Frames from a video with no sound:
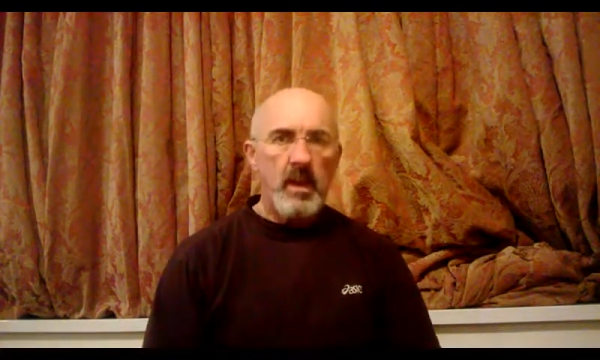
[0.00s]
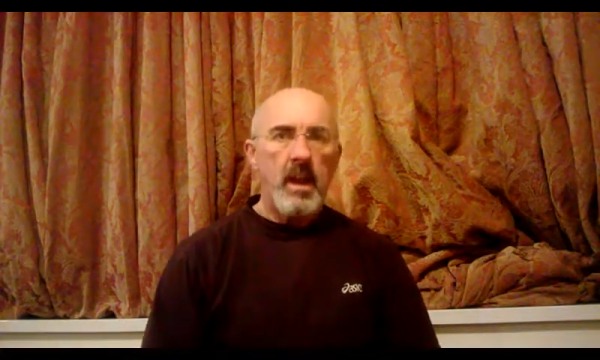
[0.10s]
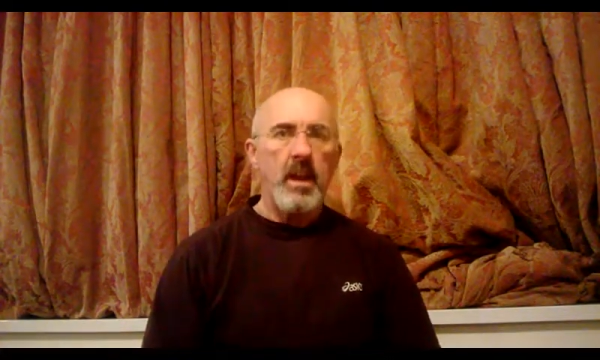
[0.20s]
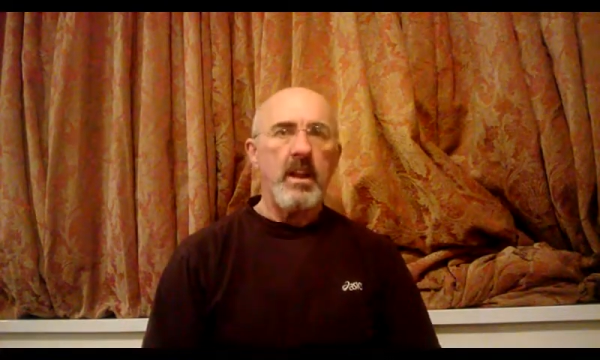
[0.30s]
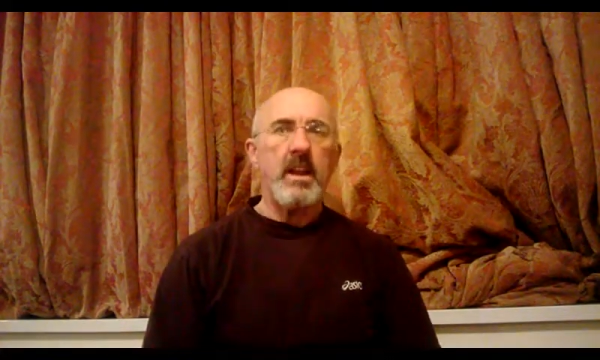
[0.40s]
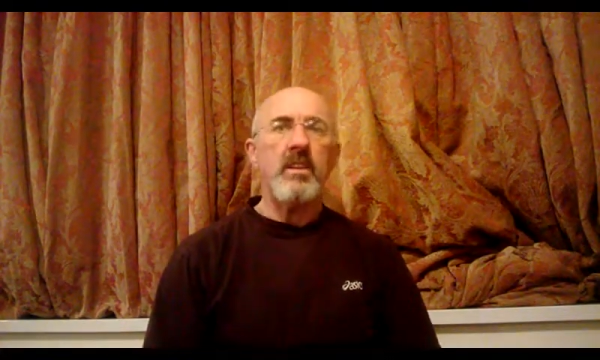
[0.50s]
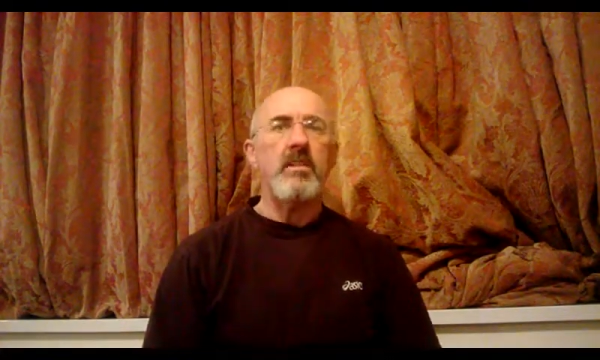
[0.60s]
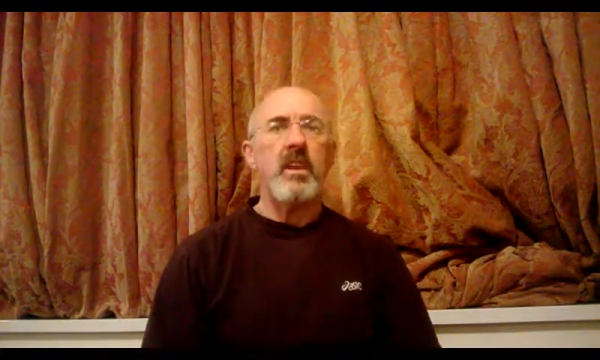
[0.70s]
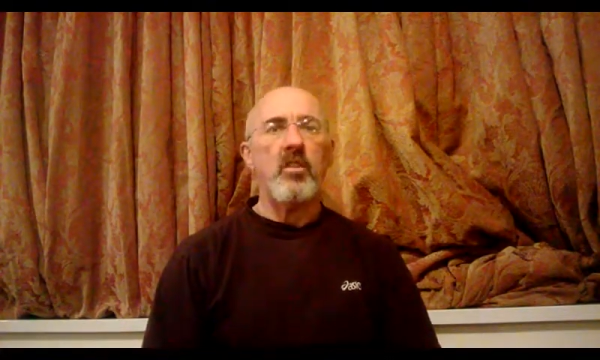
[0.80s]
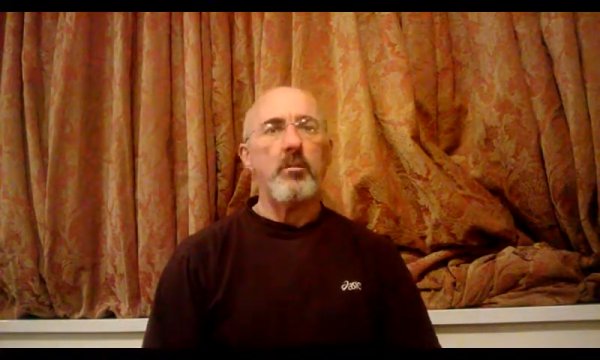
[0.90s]
at least
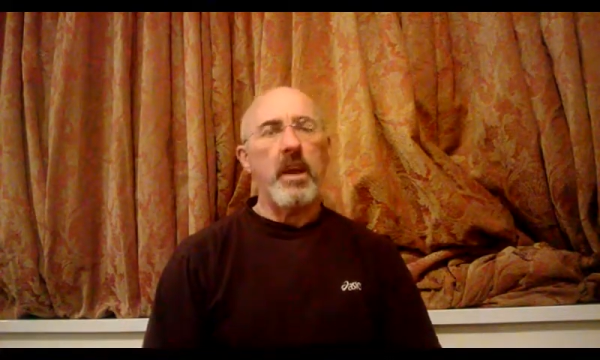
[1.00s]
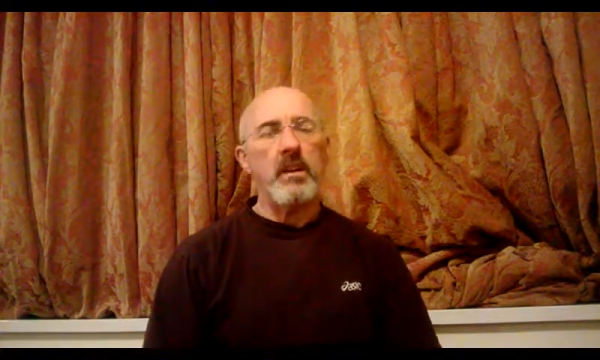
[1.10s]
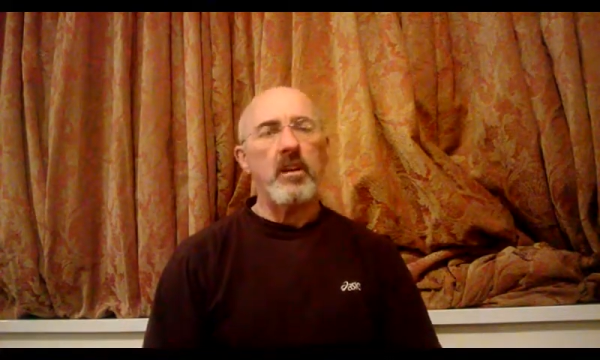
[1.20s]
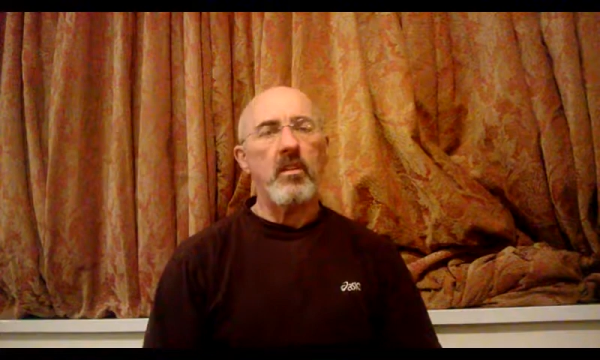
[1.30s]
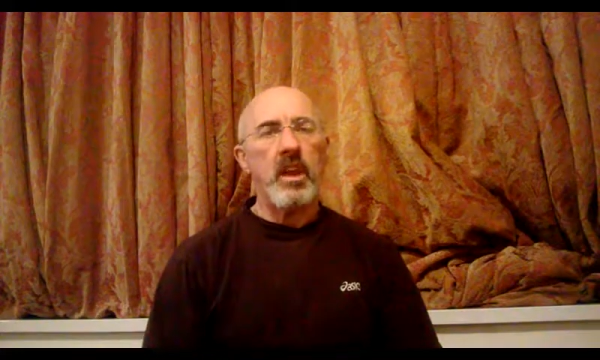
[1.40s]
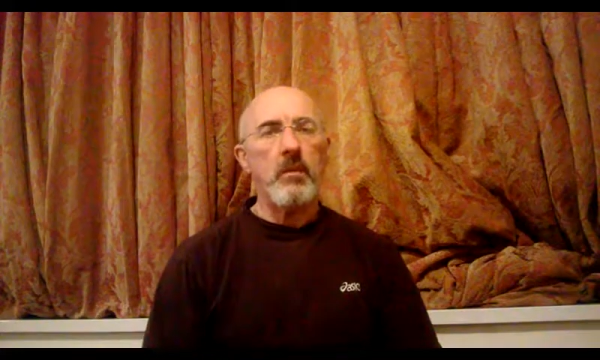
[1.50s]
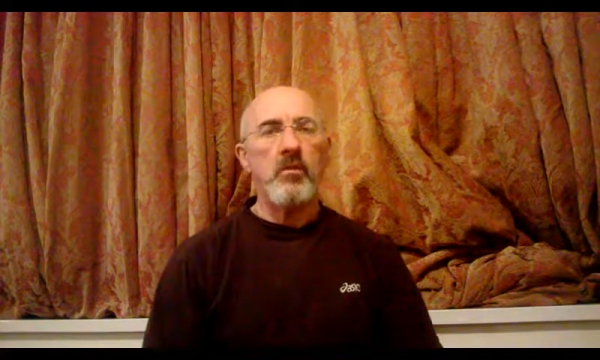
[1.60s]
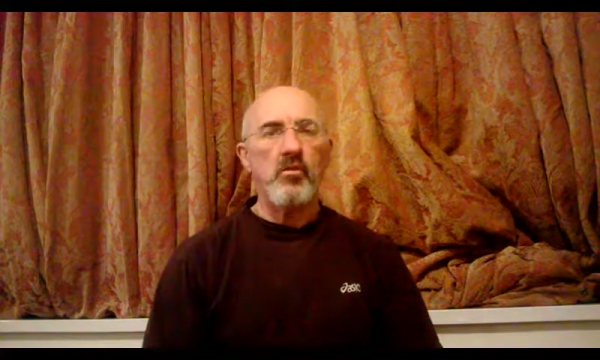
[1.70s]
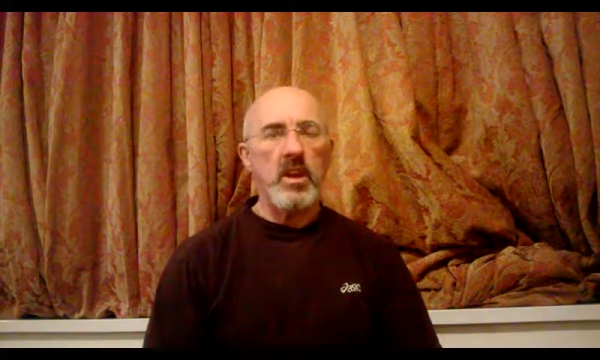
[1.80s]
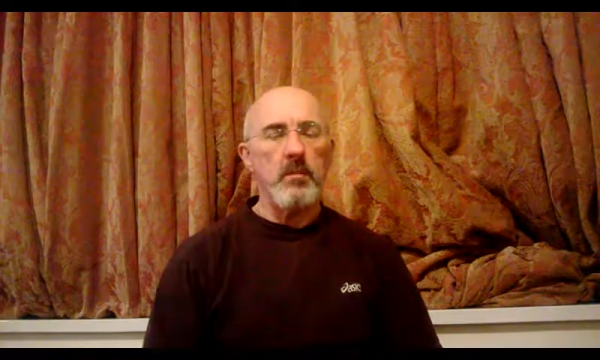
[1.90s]
expect the same
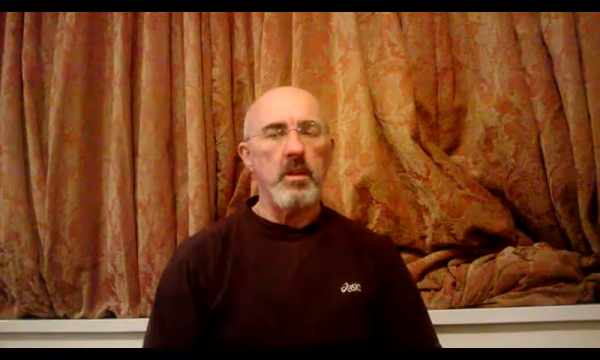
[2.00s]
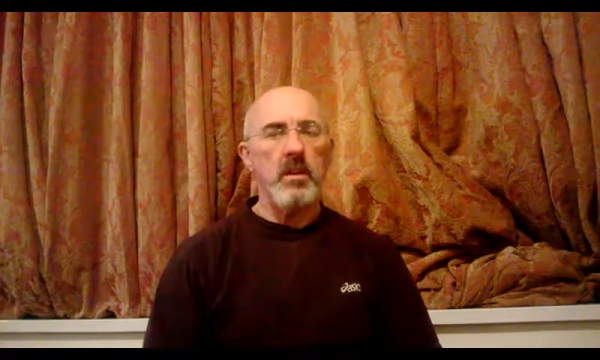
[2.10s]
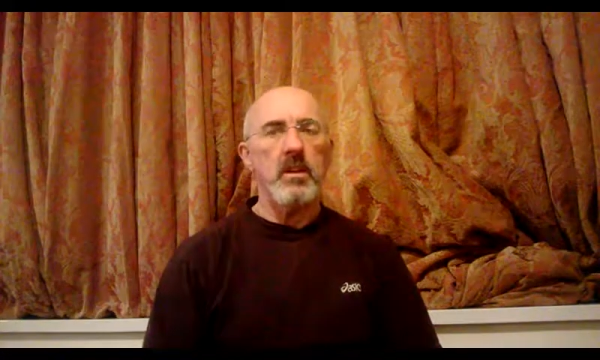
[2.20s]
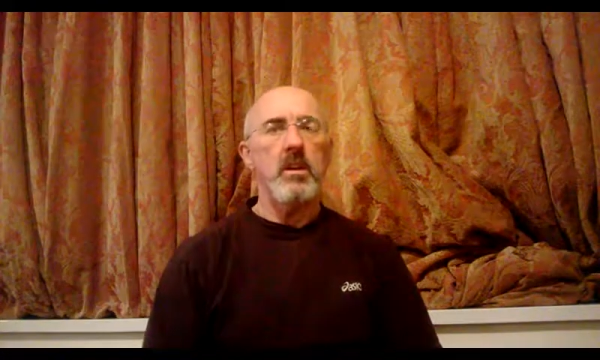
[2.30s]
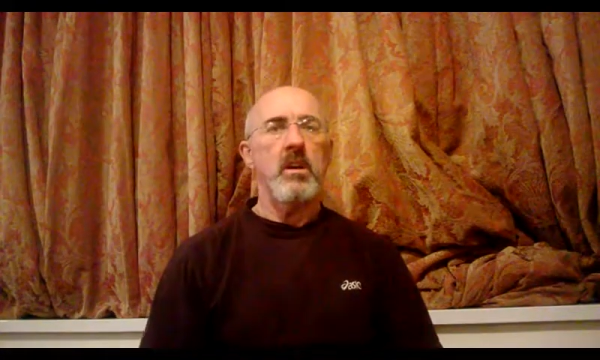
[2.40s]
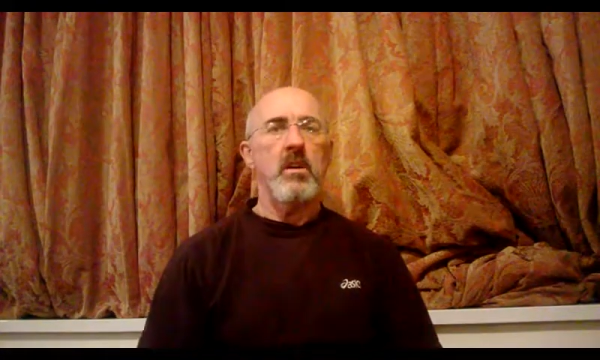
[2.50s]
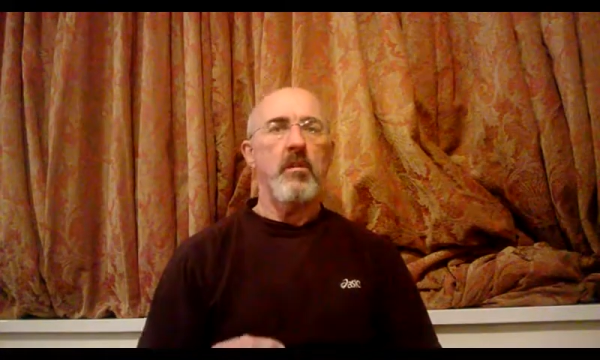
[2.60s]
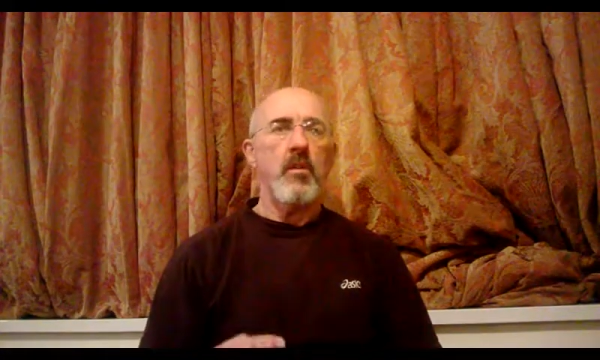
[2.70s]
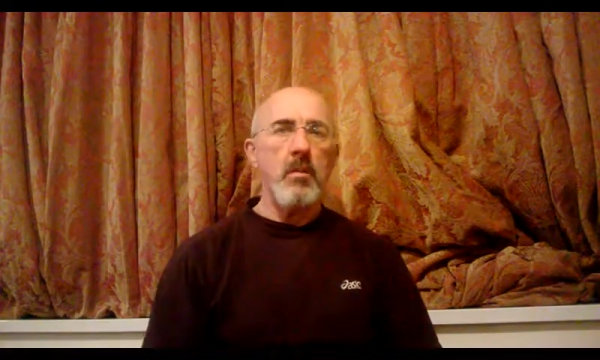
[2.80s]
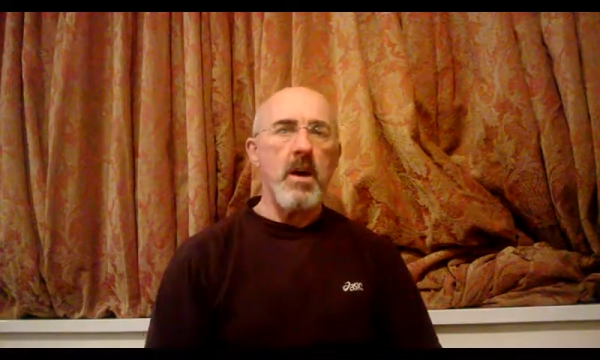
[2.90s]
treatment
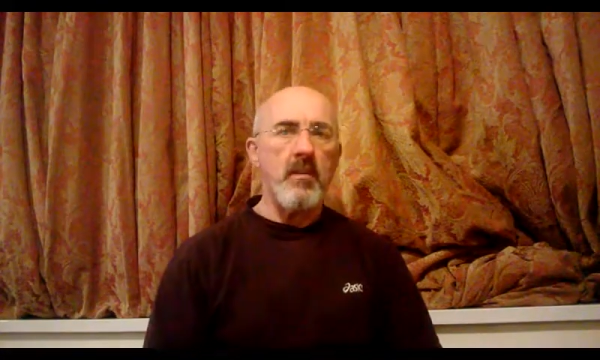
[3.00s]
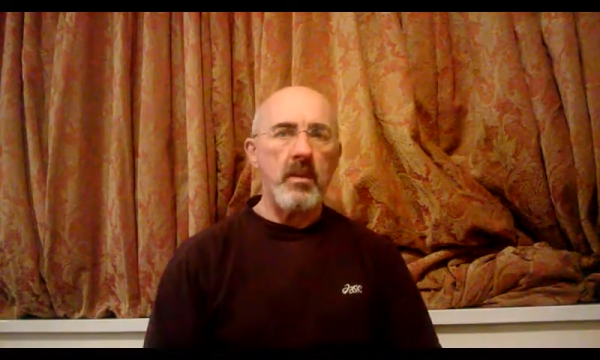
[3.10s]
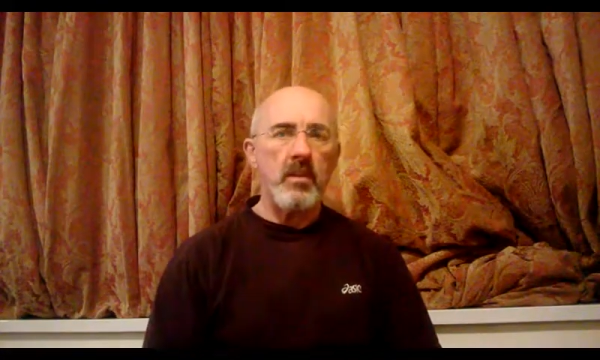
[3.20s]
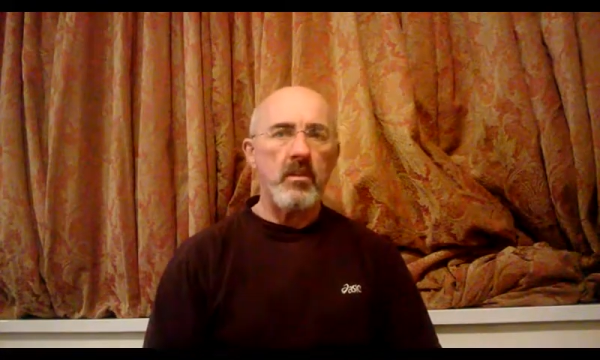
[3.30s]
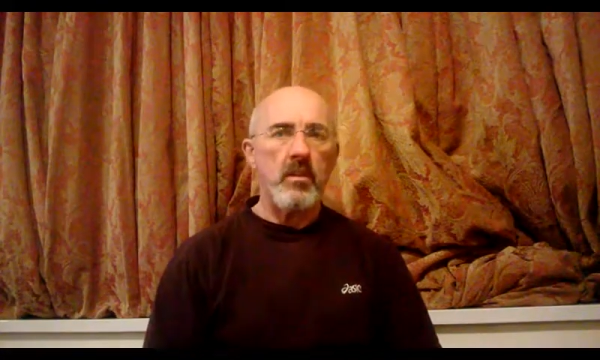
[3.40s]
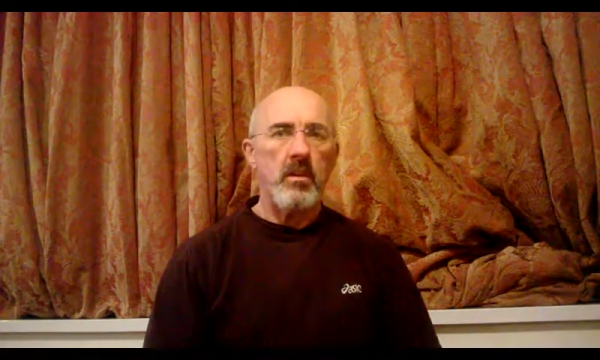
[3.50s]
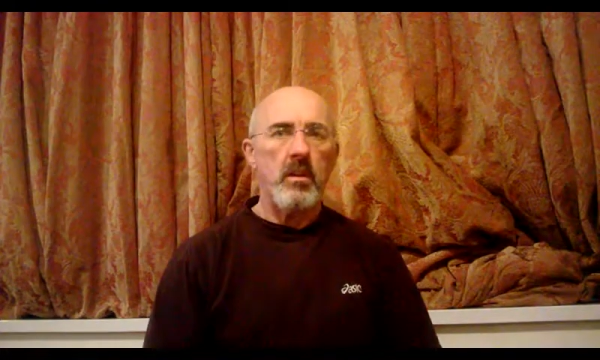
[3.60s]
from others